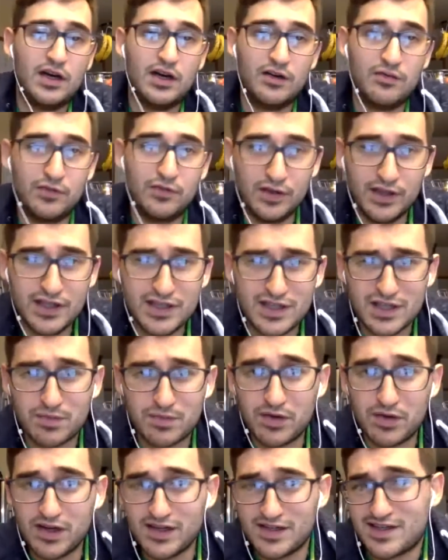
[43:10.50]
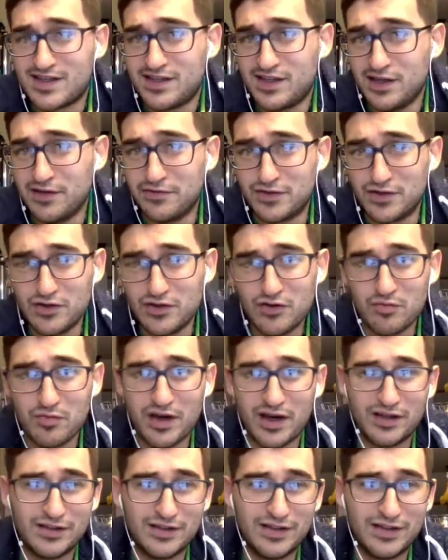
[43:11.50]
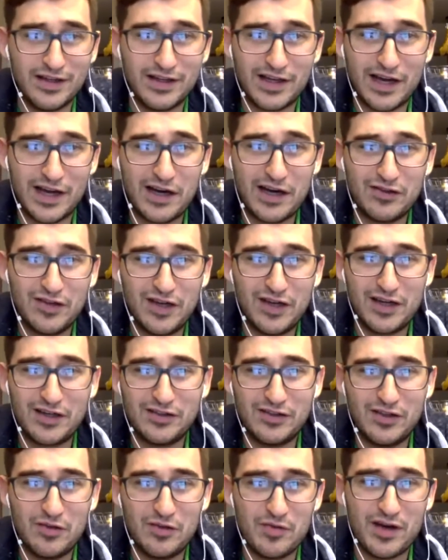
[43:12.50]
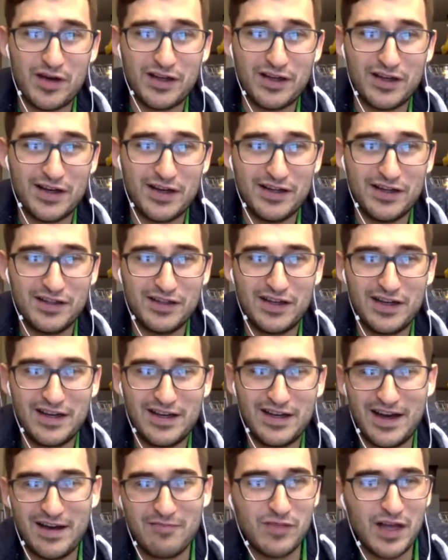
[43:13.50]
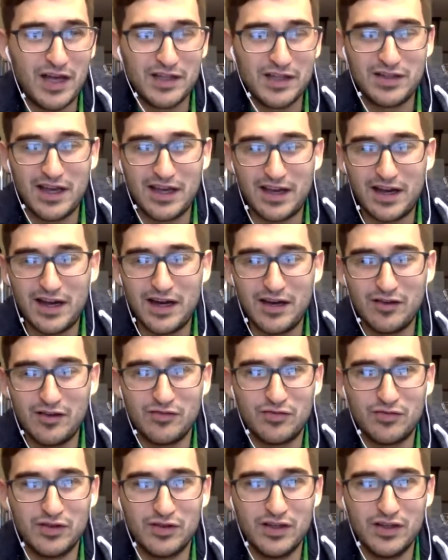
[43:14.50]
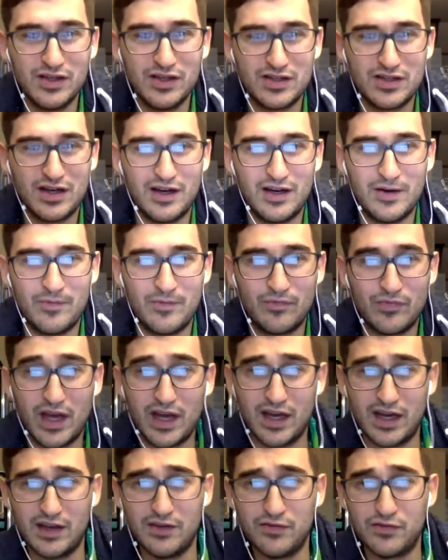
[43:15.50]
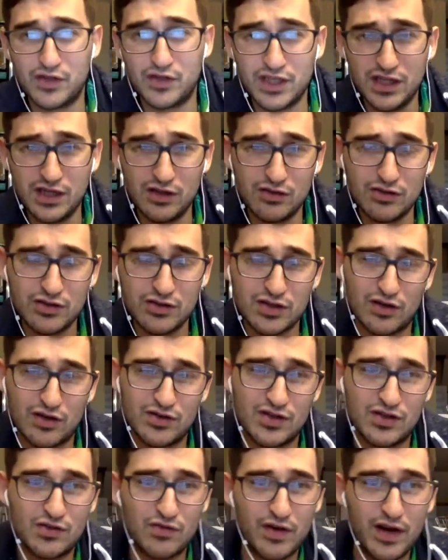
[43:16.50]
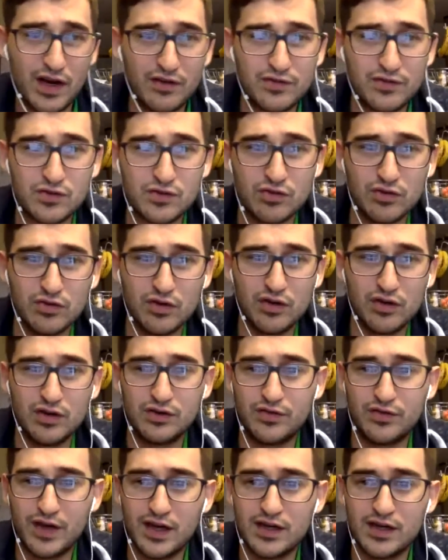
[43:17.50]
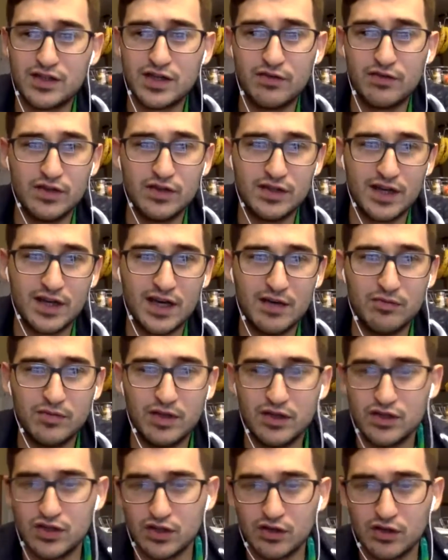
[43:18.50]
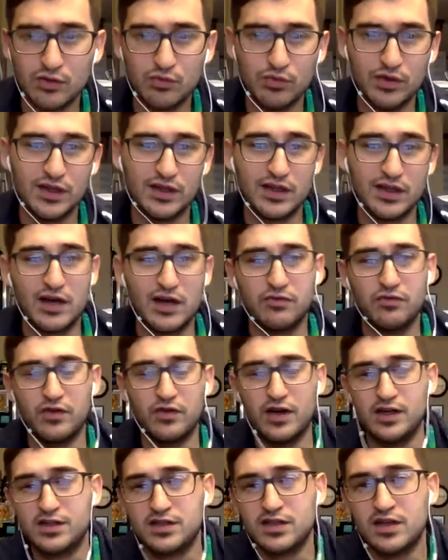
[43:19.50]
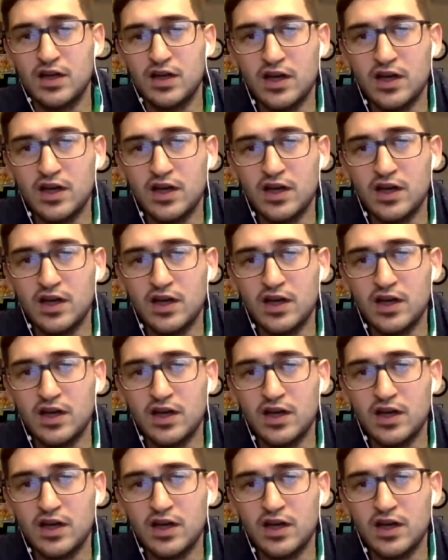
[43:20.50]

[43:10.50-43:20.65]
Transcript: Felice is pretty stiff too, man. Like I don't know, man. I'm not that high on Felice. If she used her strength to her advantage every time, then she could win a lot of fights.